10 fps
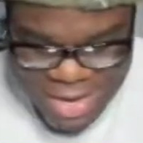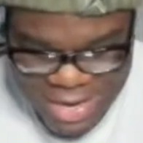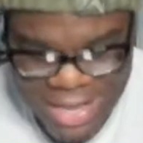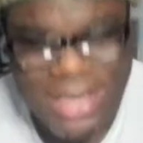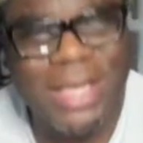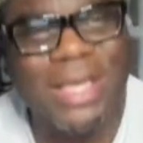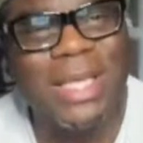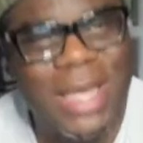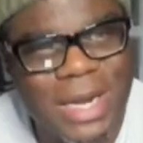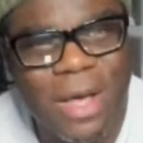And they look
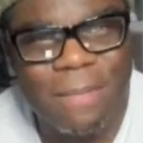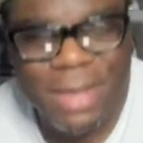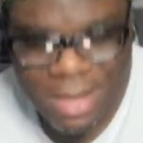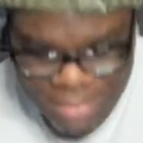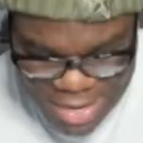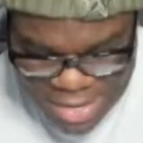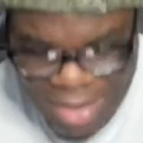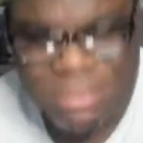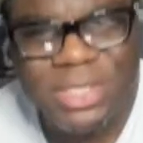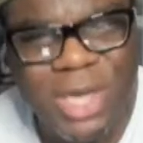good on me, man.
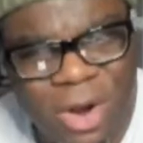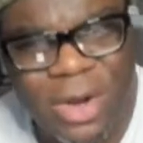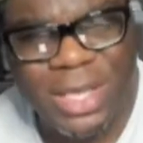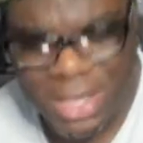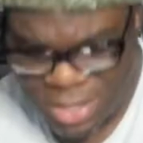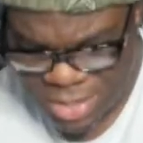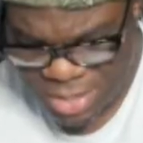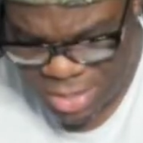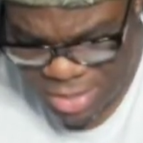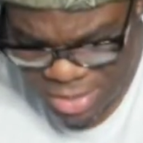I'm dark.
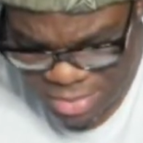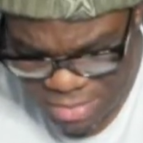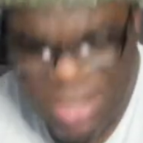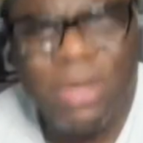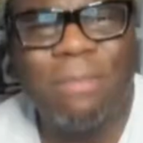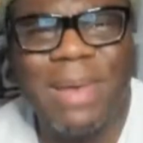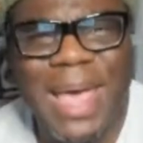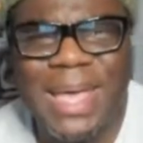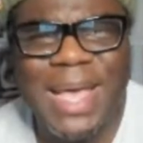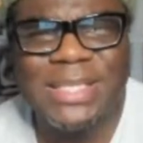My little
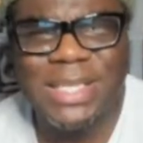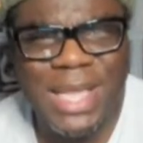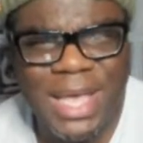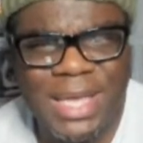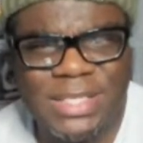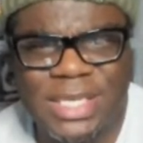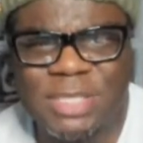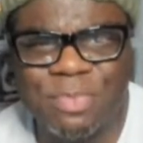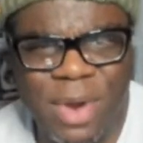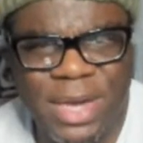black ass legs and these
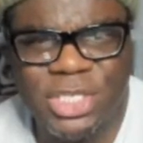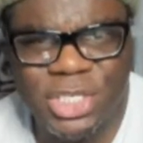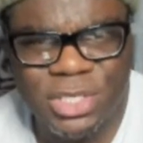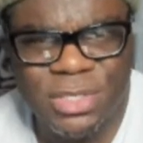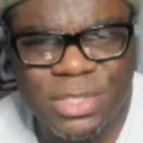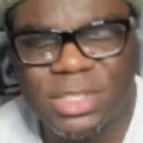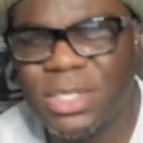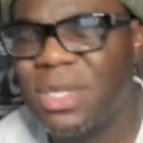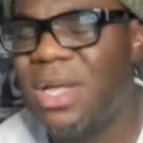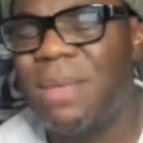bright shoes.
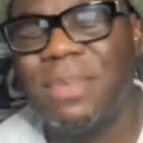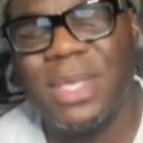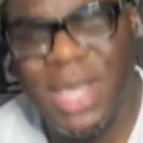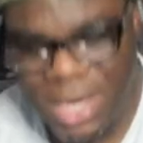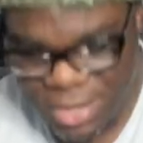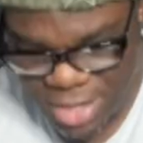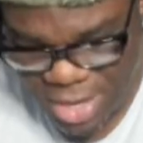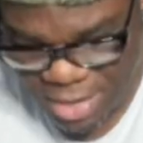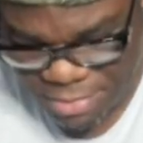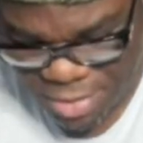I'm killing the
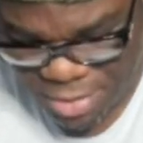game.